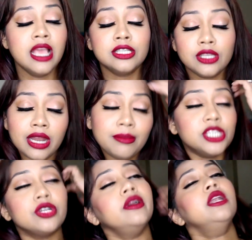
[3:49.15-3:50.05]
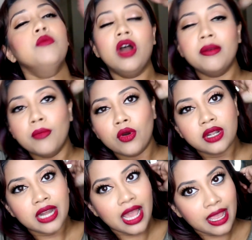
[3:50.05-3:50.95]
So let me show it one
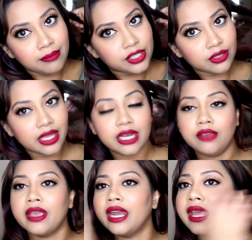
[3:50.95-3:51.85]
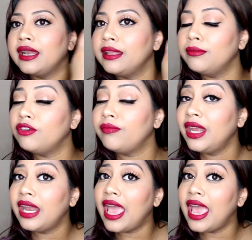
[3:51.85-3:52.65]
more time so that you can get the movement,